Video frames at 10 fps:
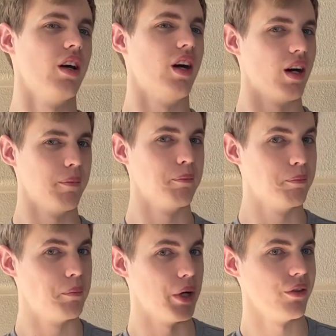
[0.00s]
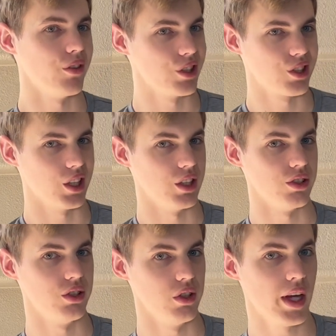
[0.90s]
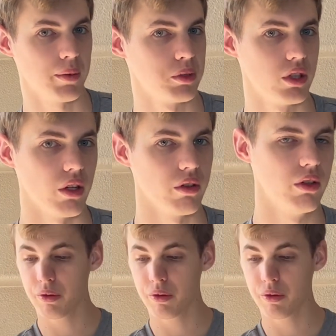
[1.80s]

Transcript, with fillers: Um, but let's get into the episode.